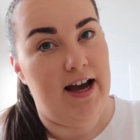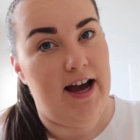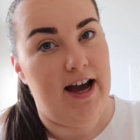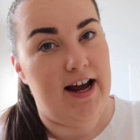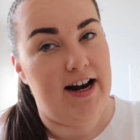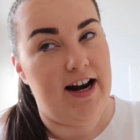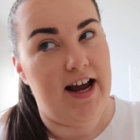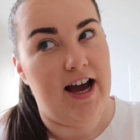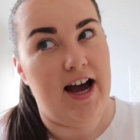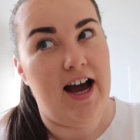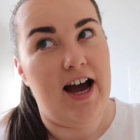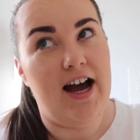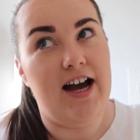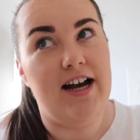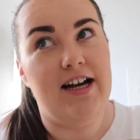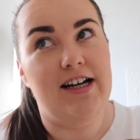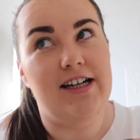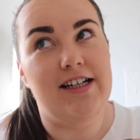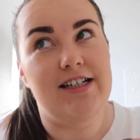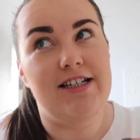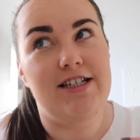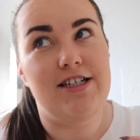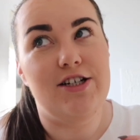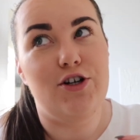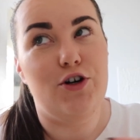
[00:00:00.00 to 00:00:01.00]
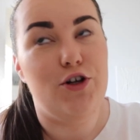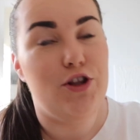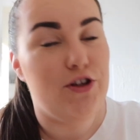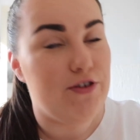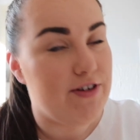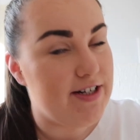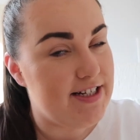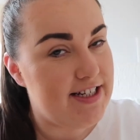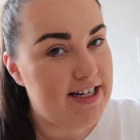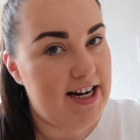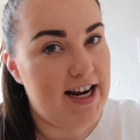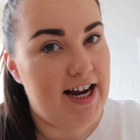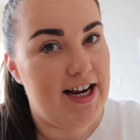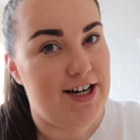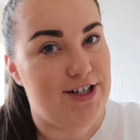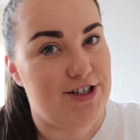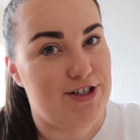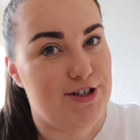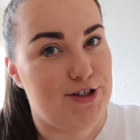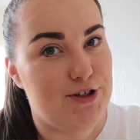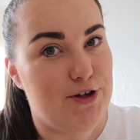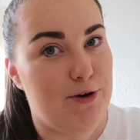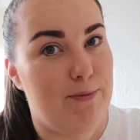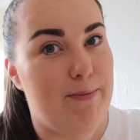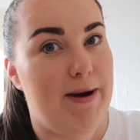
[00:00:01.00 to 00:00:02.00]
and had other estate
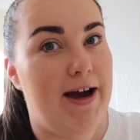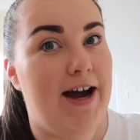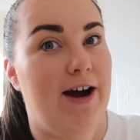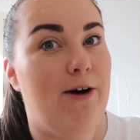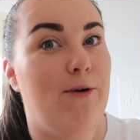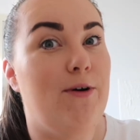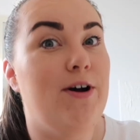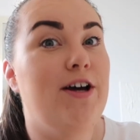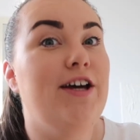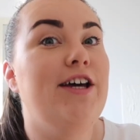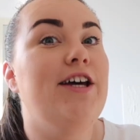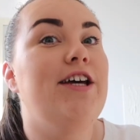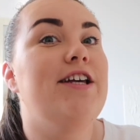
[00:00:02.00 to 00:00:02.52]
agents come out,